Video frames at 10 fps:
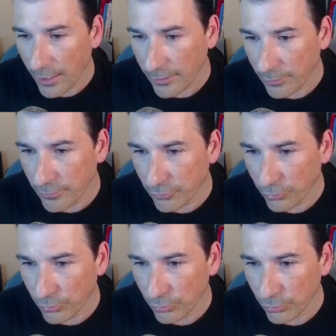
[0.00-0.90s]
I'm going
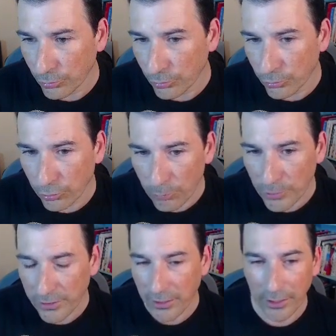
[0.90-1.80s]
to
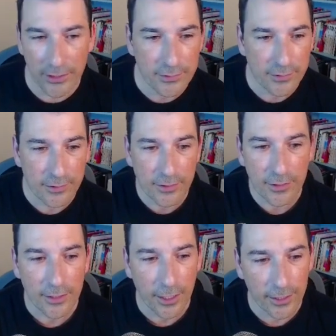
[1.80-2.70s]
duplicate
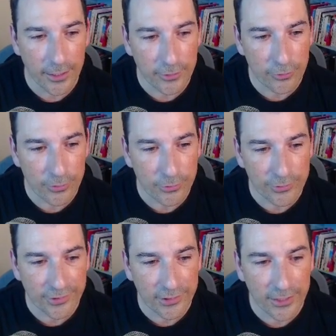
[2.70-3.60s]
and I'm going to
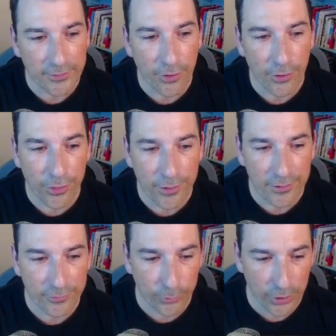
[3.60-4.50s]
select
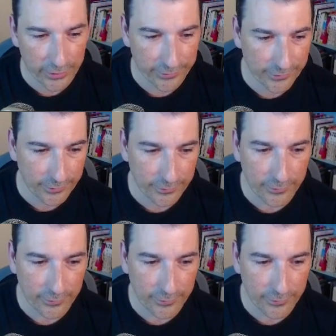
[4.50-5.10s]
this brush,